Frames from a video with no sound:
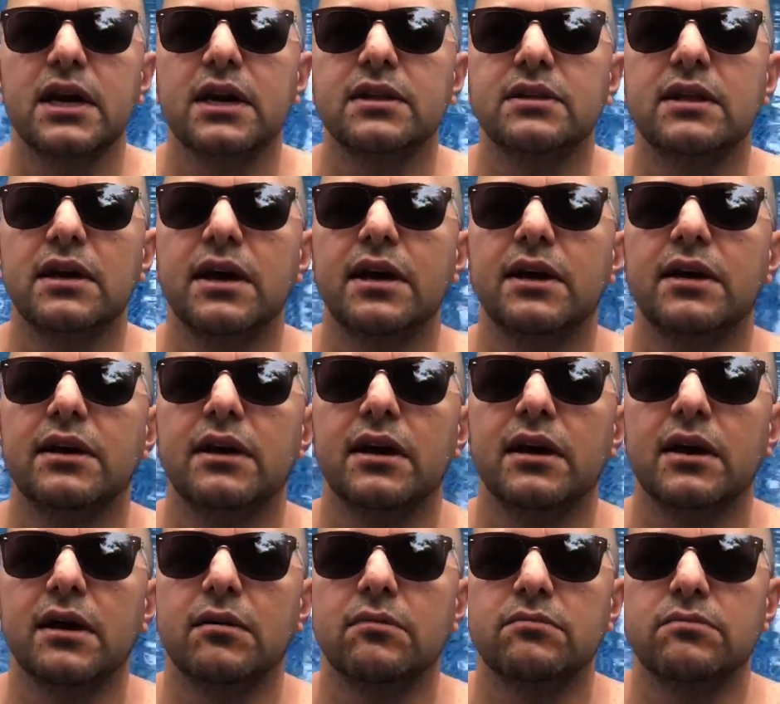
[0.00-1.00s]
They
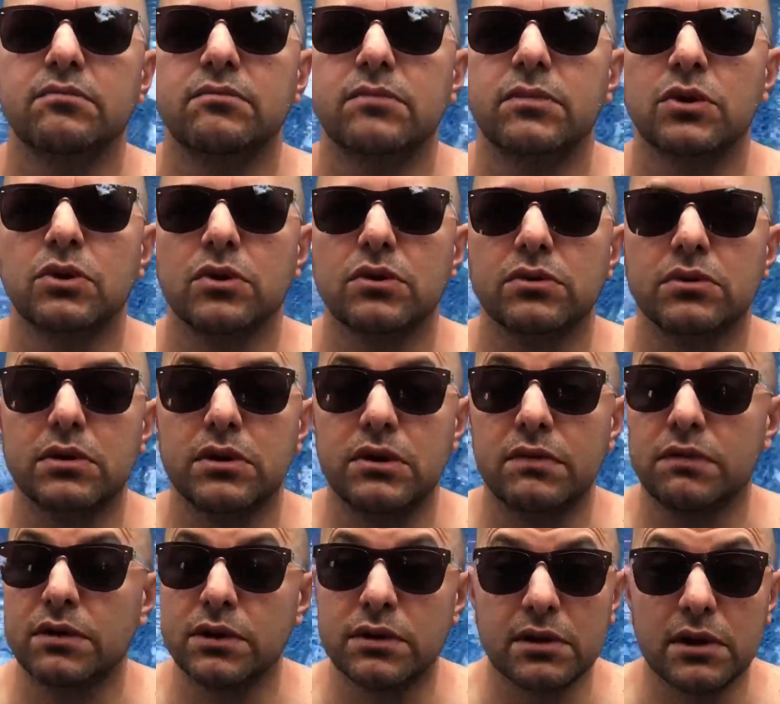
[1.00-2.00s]

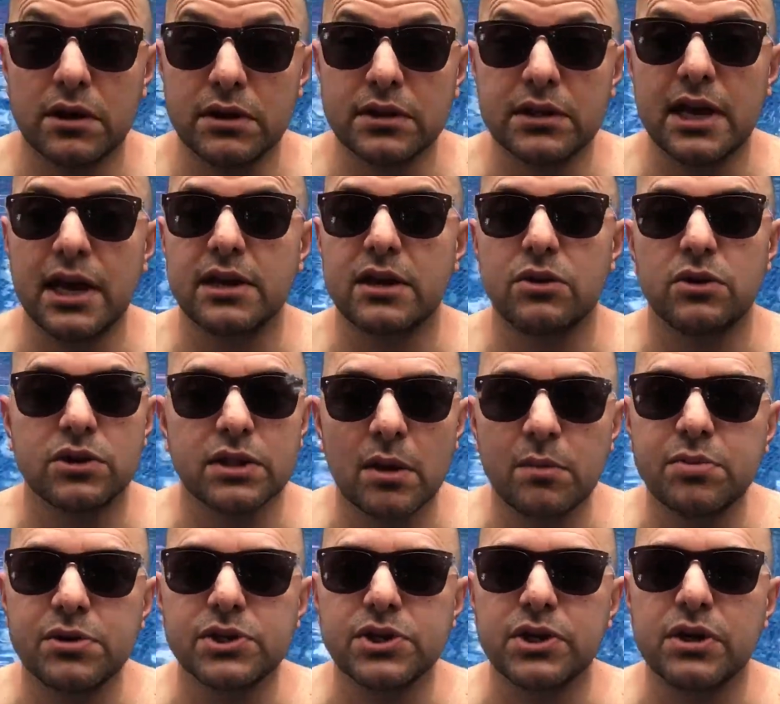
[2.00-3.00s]
even taking your
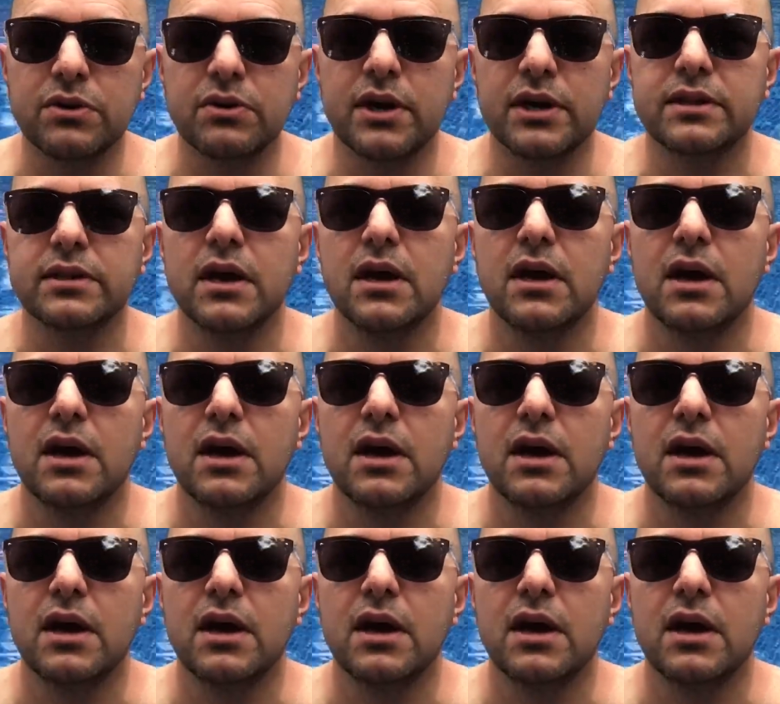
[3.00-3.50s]
temperature, right?